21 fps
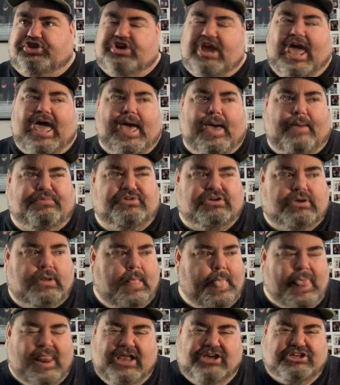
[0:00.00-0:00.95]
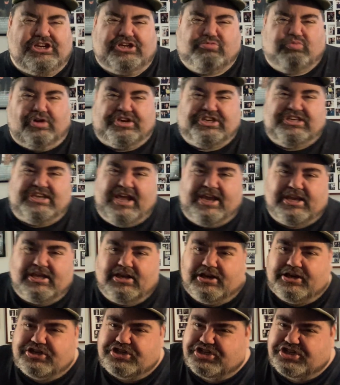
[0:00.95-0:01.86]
jabs. Just ridiculous.